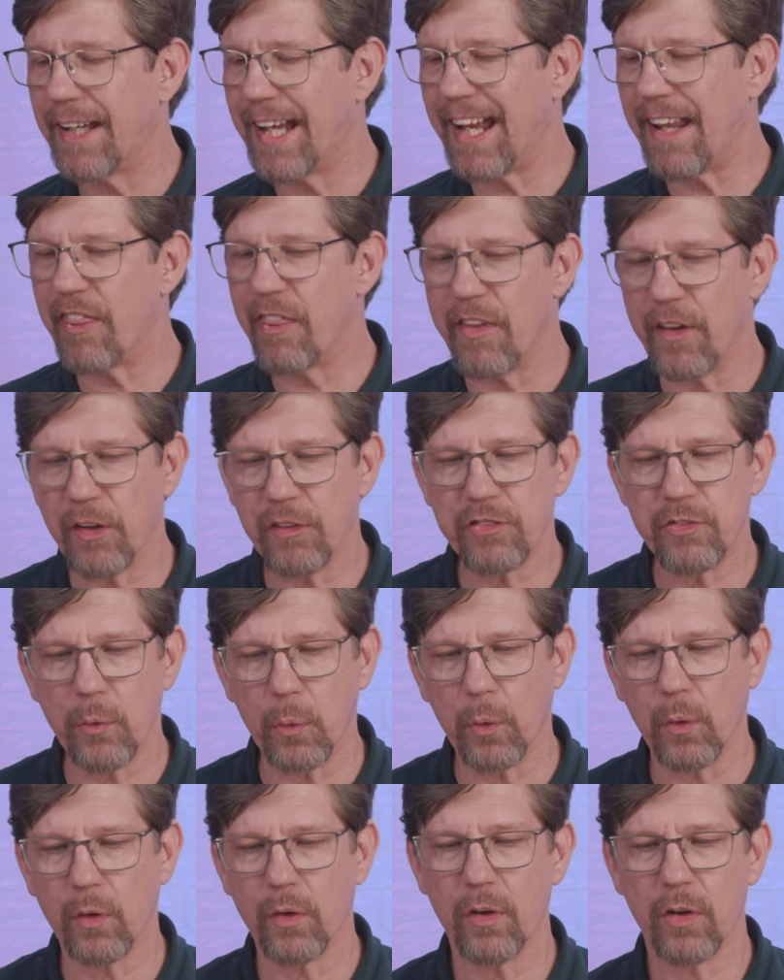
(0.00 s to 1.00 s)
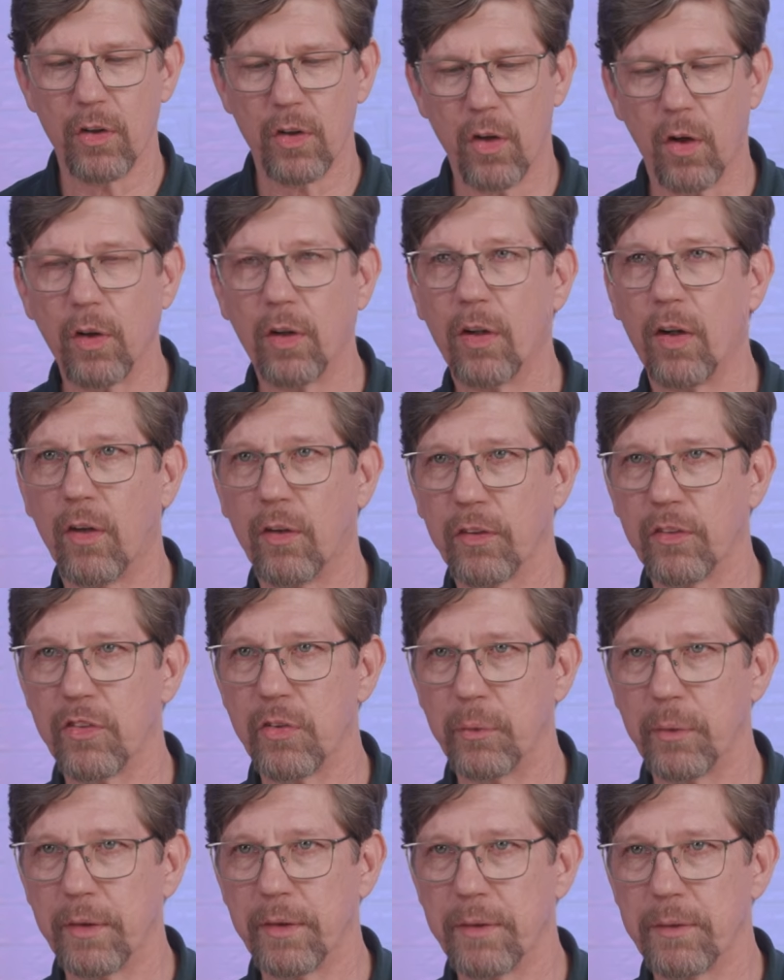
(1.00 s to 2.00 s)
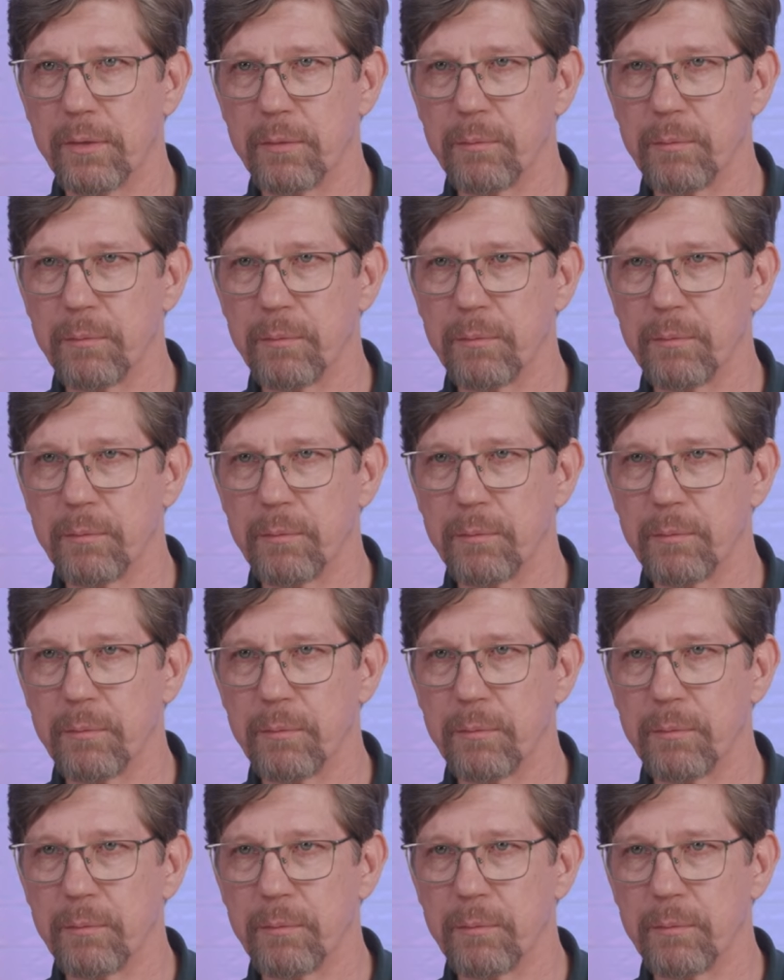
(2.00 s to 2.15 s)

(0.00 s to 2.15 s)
and therefore call a halt to it.